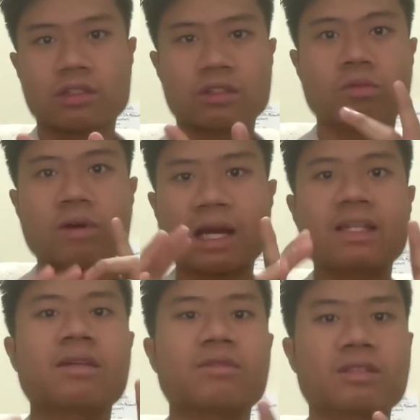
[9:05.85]
So what I
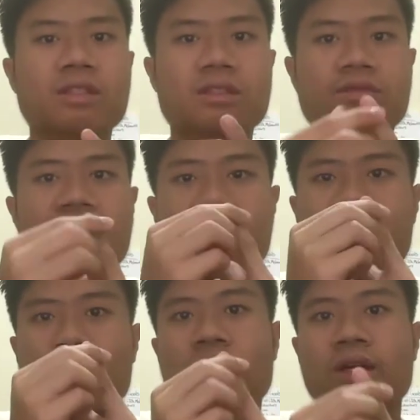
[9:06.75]
did was just
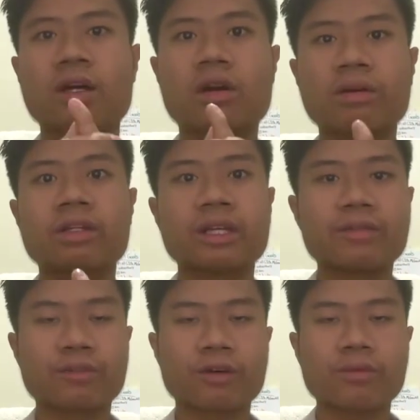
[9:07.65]
have one
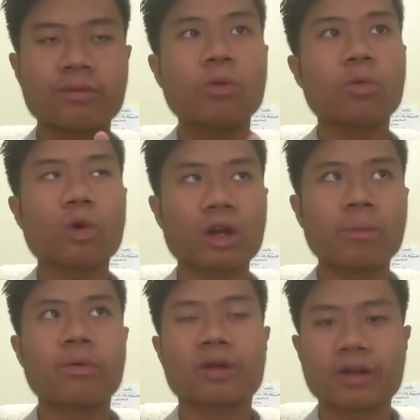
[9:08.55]
R&D firm for
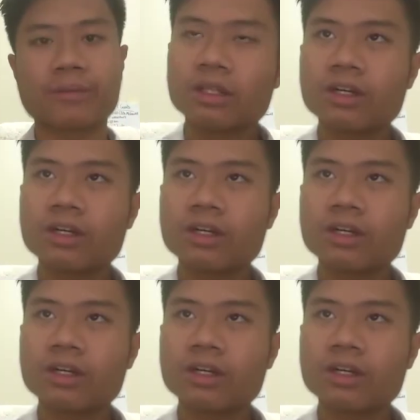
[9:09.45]
one product.